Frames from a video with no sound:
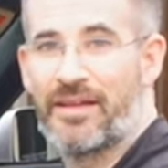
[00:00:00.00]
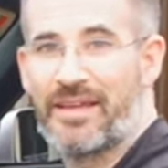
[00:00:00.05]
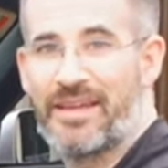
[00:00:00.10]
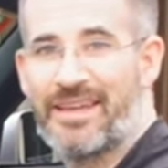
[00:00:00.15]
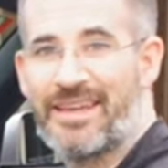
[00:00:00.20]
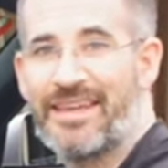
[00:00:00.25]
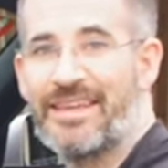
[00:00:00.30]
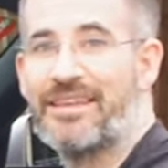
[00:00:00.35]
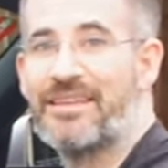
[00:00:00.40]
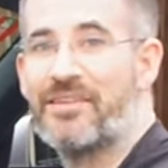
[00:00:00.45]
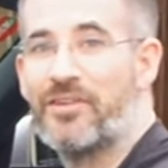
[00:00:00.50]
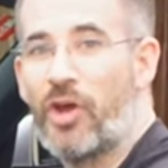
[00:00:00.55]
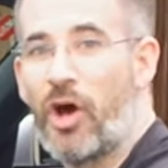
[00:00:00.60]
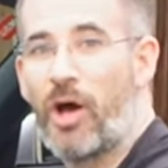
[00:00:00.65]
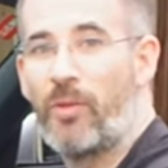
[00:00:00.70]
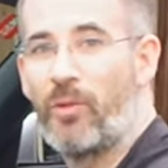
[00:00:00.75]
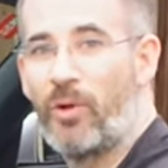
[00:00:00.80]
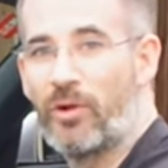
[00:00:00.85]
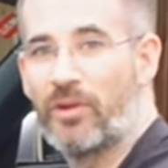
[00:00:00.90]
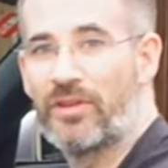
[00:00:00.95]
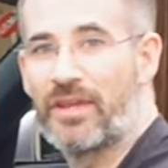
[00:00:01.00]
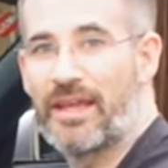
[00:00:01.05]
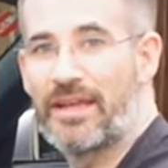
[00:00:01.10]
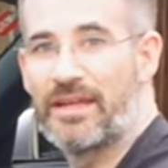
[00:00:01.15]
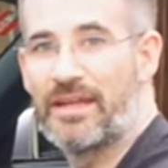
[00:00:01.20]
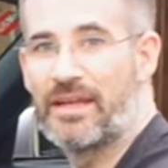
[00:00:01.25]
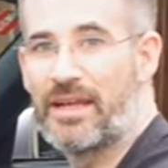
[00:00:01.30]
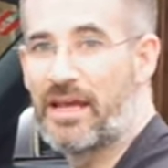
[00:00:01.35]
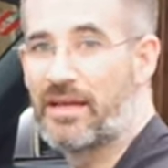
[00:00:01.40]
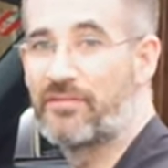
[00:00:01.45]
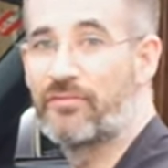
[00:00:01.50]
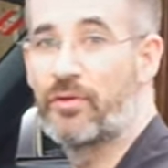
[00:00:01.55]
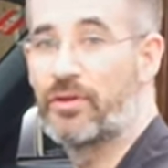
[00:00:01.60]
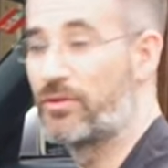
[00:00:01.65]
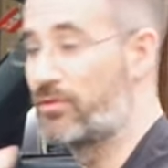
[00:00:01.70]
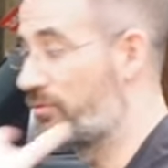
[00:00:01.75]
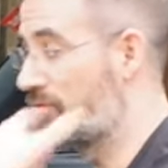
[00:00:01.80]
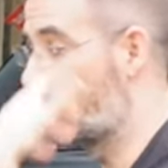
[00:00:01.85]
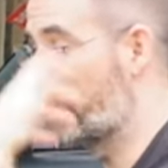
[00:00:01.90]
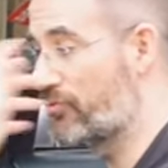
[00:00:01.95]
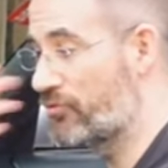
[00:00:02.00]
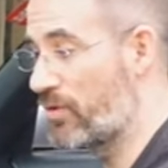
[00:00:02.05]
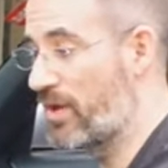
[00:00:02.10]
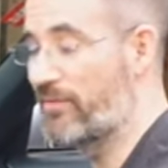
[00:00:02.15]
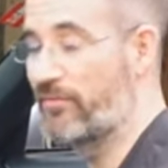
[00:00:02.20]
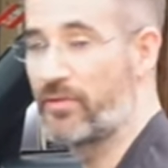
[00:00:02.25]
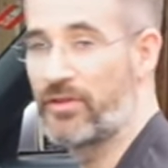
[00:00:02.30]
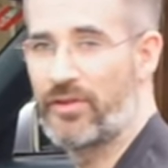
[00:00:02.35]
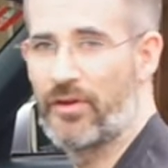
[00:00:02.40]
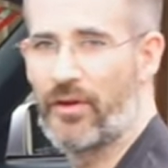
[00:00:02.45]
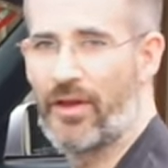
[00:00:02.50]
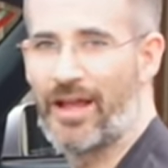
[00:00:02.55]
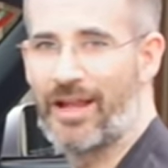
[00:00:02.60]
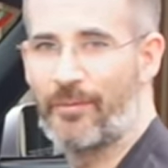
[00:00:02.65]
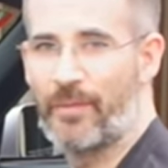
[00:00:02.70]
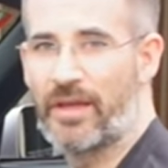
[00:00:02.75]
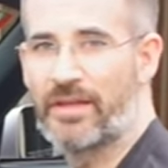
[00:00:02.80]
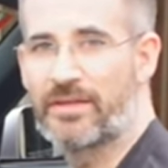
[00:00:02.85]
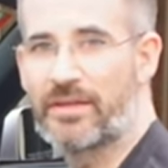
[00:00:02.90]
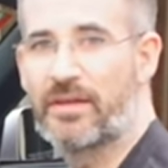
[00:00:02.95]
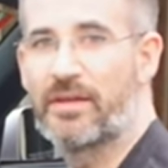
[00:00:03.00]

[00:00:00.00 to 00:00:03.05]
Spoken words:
in normal daily life, when you don't drive with your helmet,